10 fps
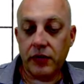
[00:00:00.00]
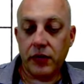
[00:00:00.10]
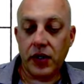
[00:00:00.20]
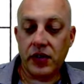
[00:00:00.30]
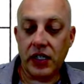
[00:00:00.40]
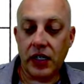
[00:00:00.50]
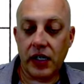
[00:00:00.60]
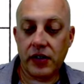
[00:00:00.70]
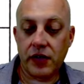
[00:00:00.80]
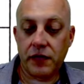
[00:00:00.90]
where t naught
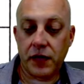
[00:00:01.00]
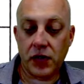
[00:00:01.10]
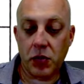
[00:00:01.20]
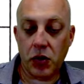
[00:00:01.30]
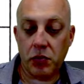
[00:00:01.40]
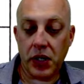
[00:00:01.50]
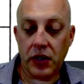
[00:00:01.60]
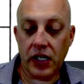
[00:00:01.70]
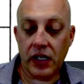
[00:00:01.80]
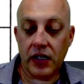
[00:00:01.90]
is the first mode
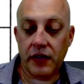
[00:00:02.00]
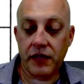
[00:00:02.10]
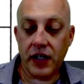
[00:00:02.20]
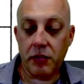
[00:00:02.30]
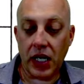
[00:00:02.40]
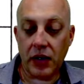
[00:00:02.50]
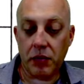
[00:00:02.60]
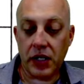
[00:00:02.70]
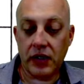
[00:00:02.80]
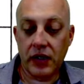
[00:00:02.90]
period of the embankment,